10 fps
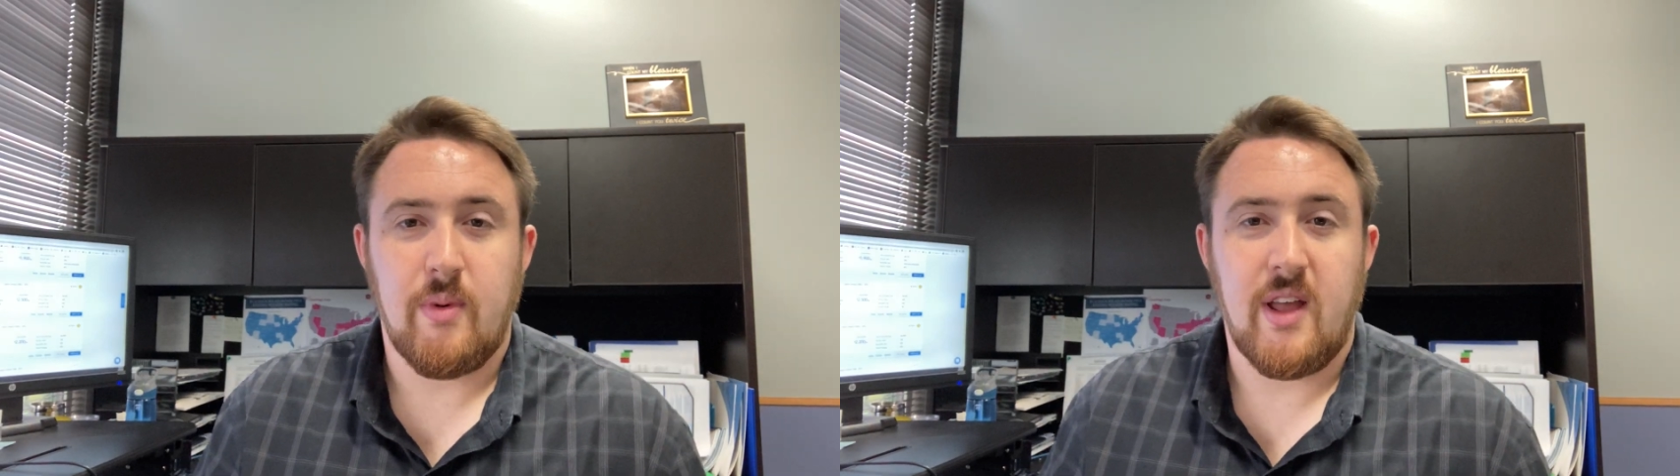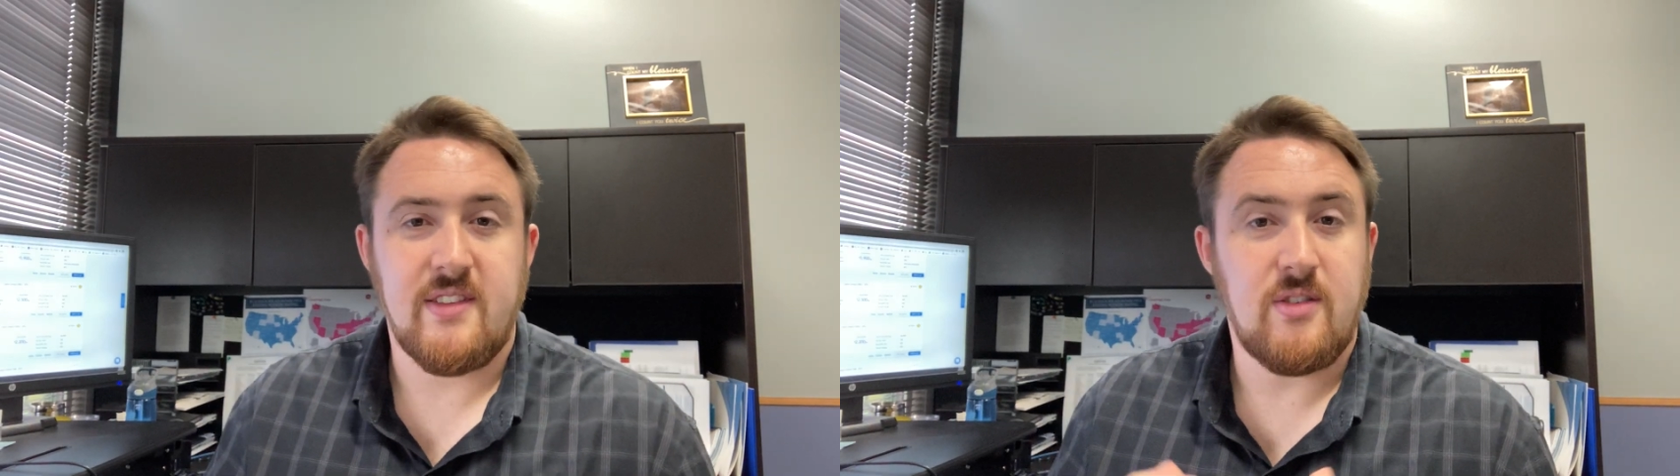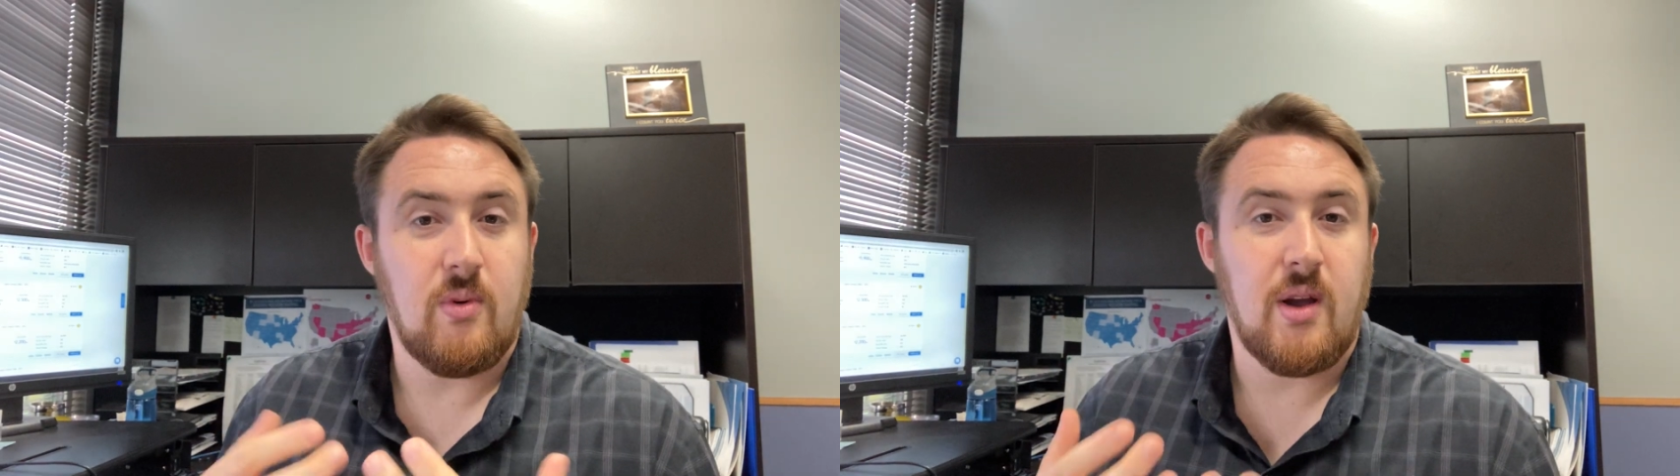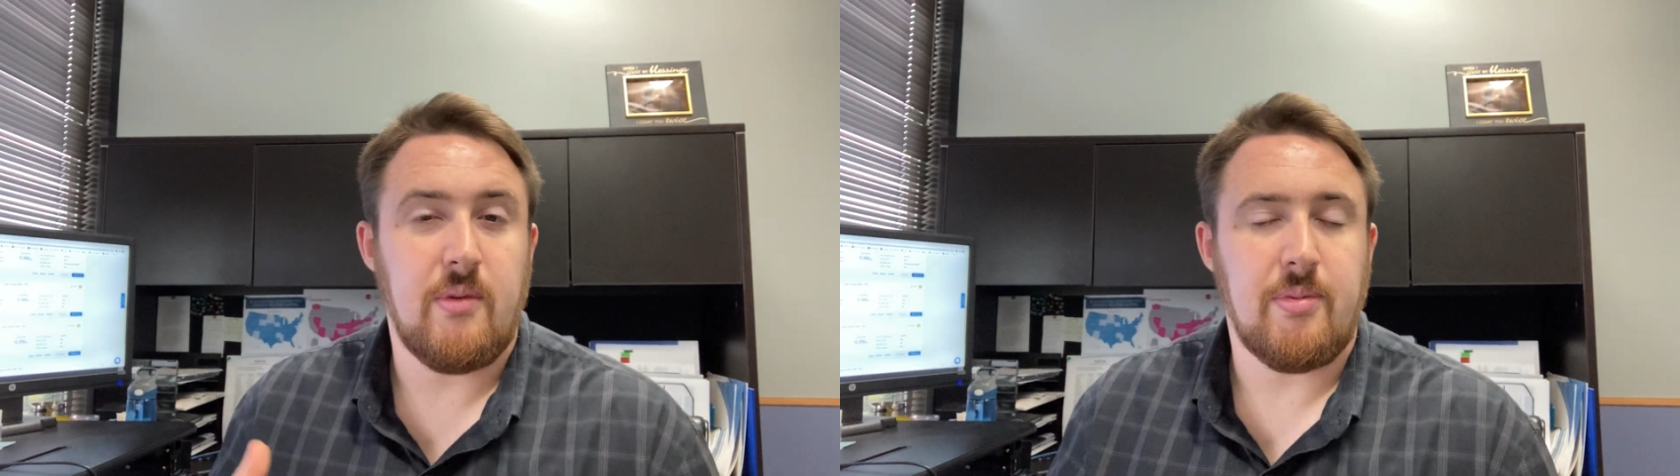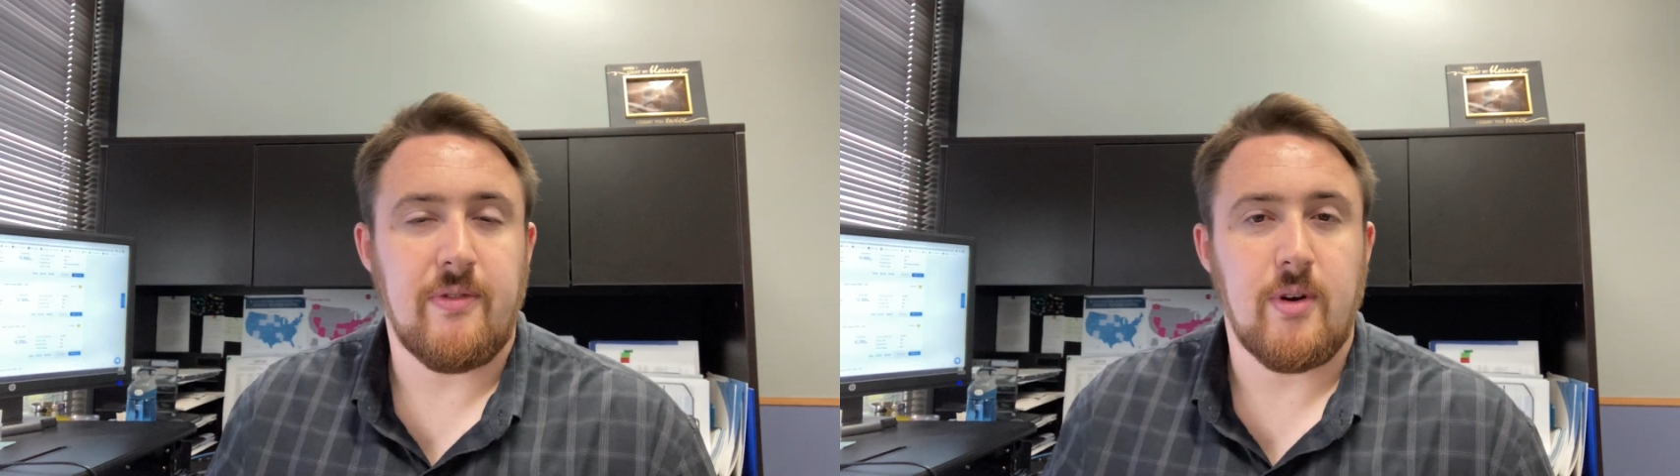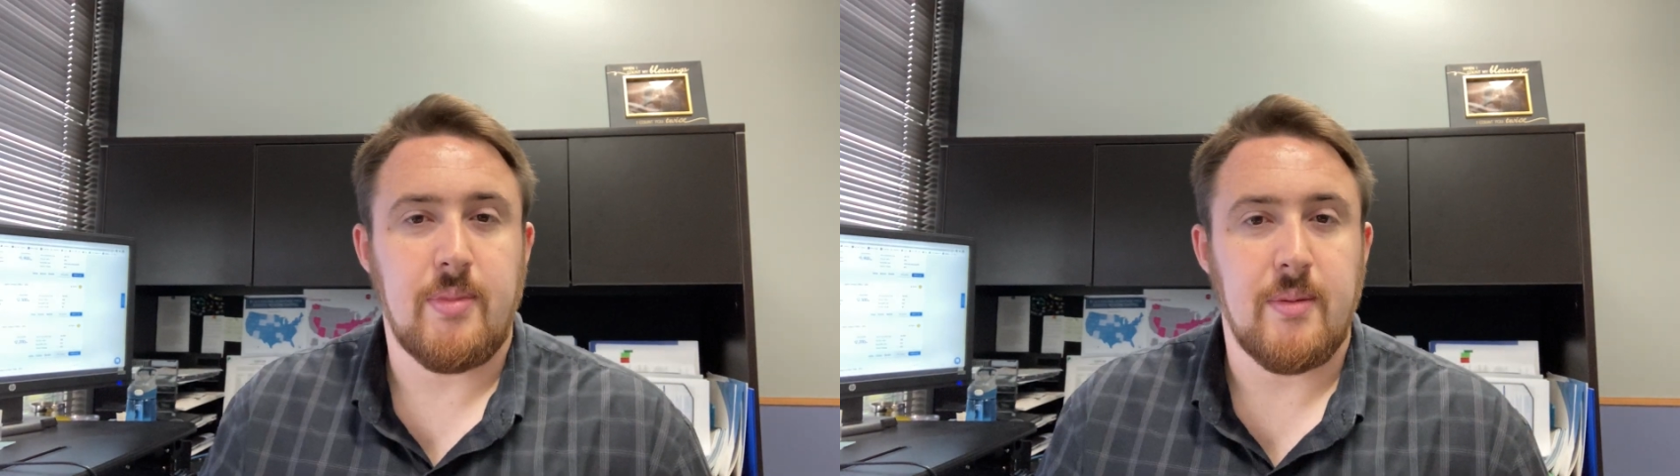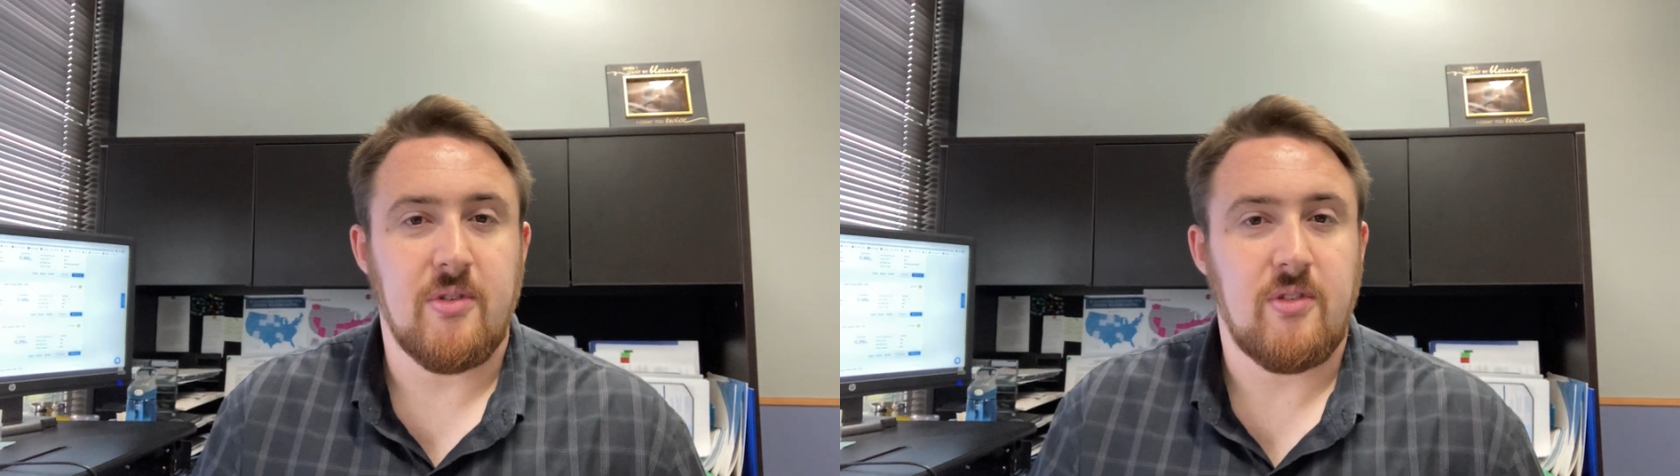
as to why we prefer people